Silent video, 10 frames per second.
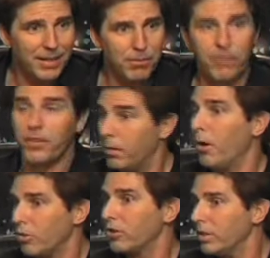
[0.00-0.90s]
But for the
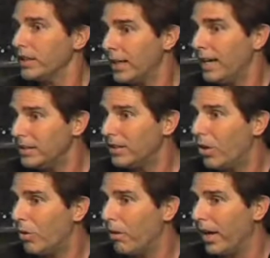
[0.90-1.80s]
emotional, it does
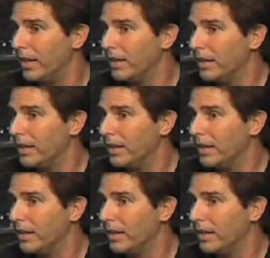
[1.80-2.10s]
go away.